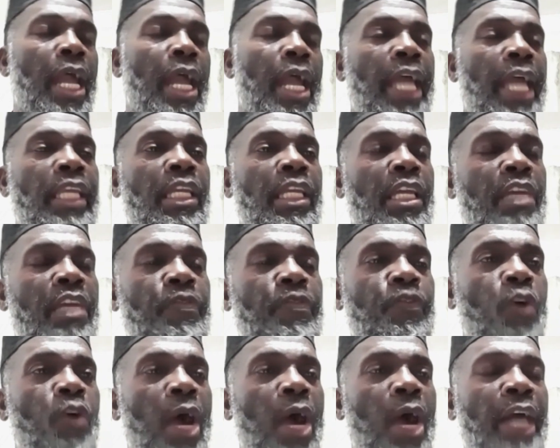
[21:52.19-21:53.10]
And if
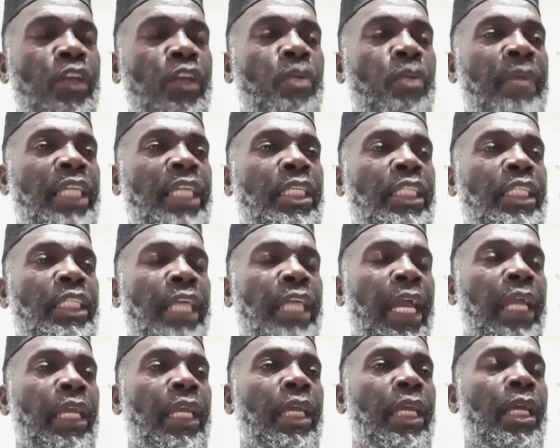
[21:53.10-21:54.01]
for argument's
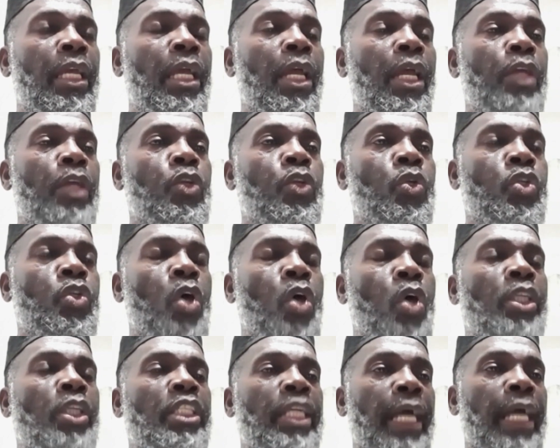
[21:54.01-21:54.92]
sake, you
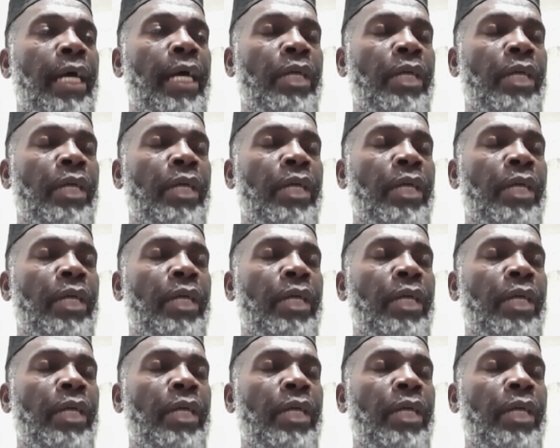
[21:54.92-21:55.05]
don't